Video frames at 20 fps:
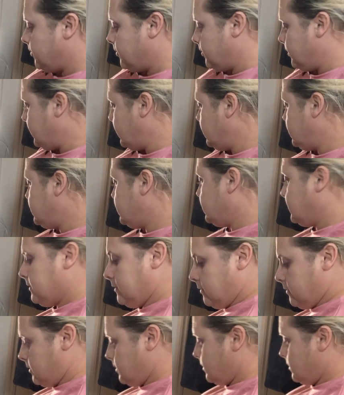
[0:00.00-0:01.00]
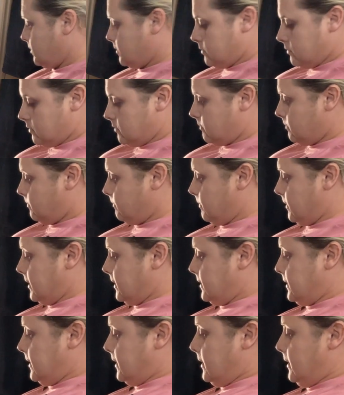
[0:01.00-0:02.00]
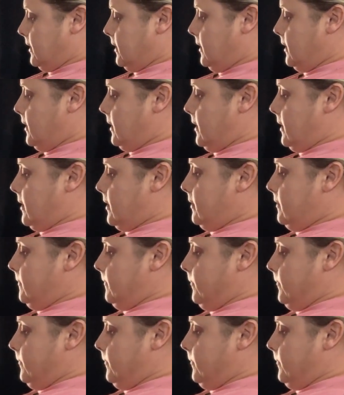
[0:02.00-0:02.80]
put these bits in here.